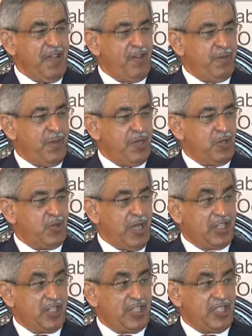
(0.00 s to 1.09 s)
everybody to
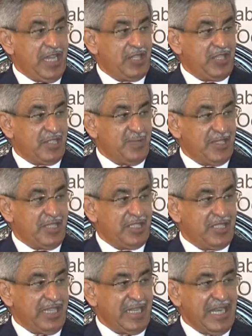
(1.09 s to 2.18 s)
exercise as much
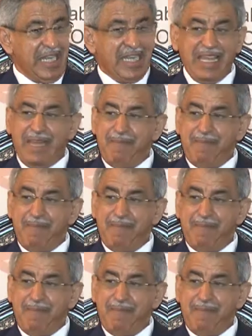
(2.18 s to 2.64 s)
as they can,